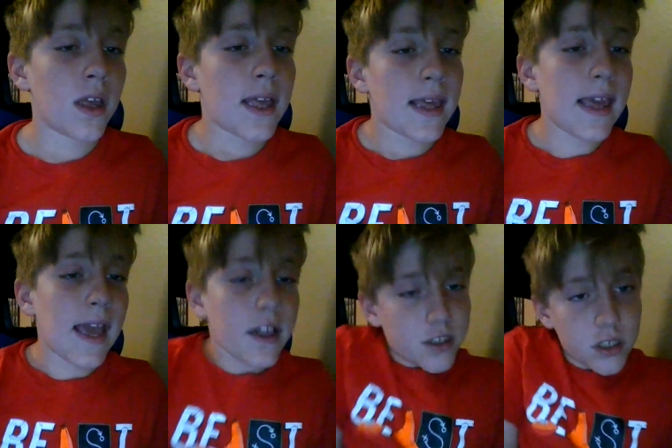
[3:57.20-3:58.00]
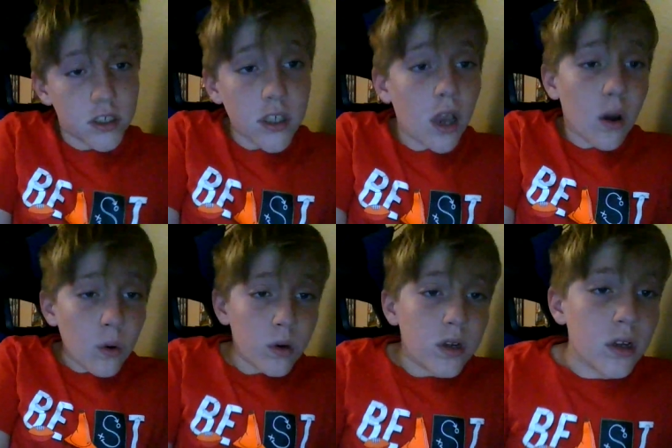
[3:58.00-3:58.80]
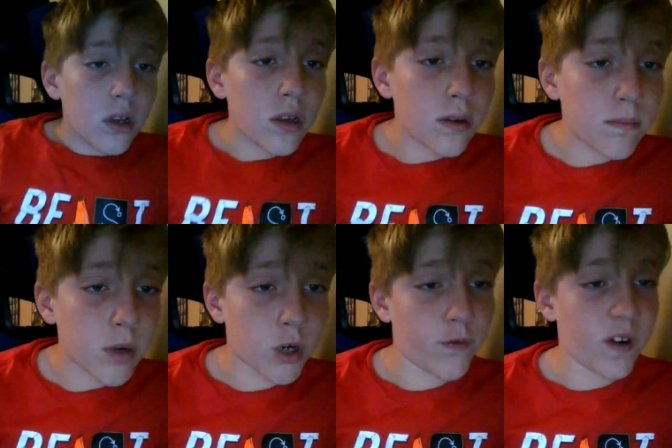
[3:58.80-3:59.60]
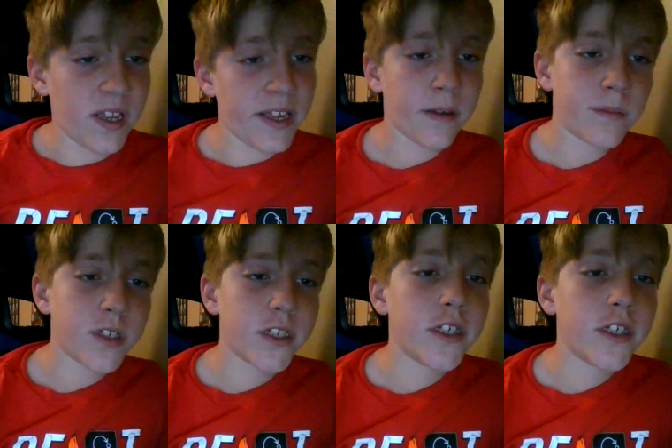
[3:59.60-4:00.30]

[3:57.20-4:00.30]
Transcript: Yes, so perfect games.